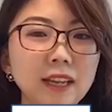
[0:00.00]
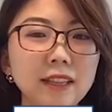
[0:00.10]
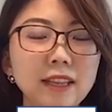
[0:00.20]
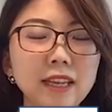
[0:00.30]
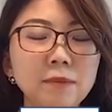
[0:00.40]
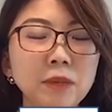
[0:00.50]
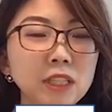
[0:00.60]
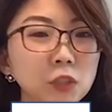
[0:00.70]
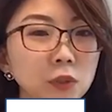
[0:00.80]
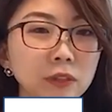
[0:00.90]
the
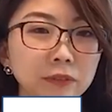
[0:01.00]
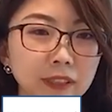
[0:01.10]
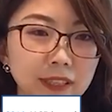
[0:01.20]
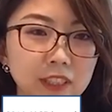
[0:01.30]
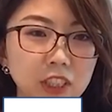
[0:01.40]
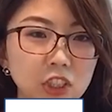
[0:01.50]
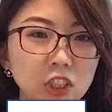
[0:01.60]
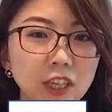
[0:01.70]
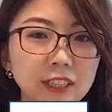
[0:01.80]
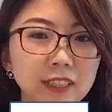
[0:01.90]
Ministry of Finance in
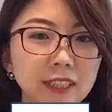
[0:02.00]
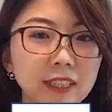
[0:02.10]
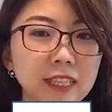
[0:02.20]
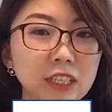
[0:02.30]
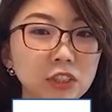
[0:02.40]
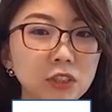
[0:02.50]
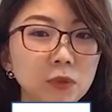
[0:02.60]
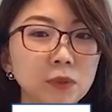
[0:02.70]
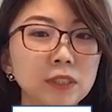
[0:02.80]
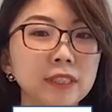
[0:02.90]
China
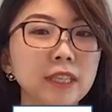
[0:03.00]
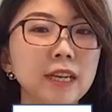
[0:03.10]
issued